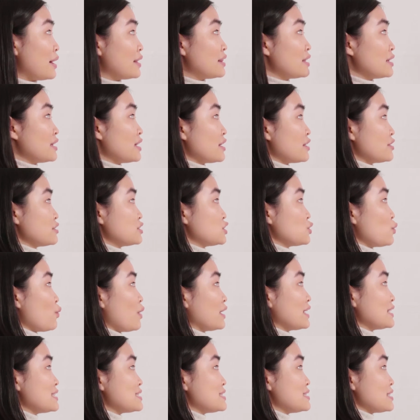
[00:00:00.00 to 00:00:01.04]
By the year
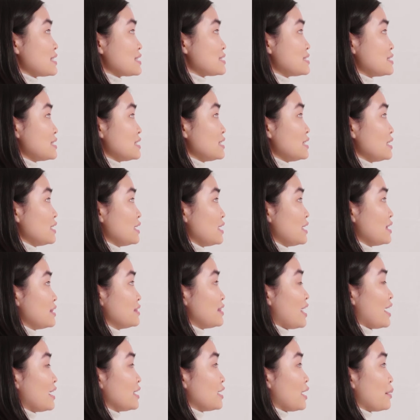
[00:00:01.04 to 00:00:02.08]
2060,
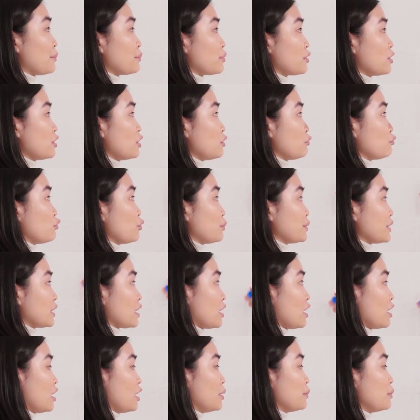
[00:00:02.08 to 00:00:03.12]
that number will
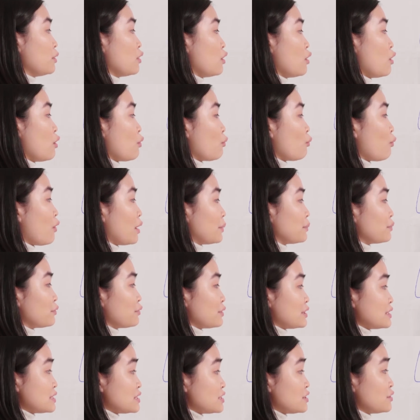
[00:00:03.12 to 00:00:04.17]
become
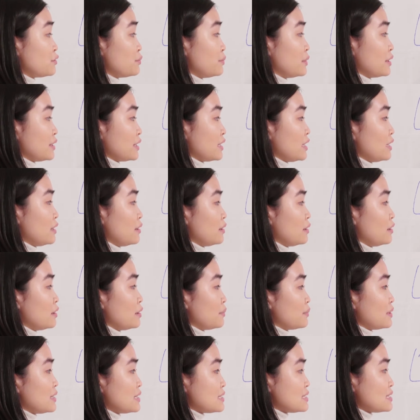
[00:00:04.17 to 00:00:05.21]
1.2 million
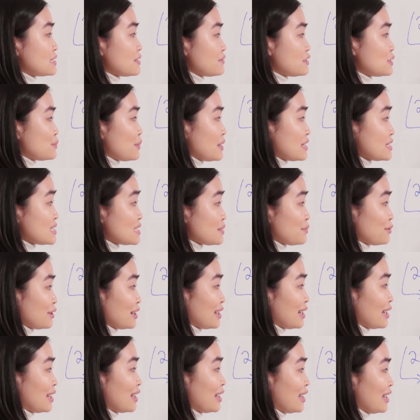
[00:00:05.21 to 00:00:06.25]
pieces of space
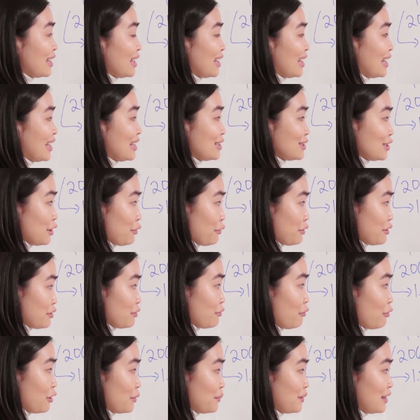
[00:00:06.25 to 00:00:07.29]
debris in low
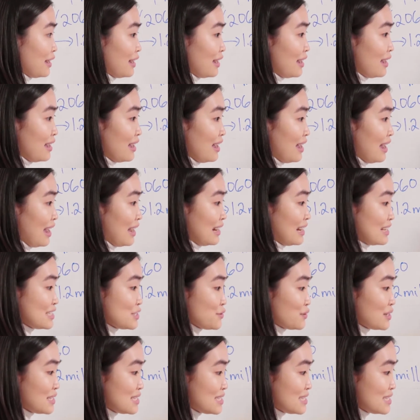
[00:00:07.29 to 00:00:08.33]
Earth orbit. And as you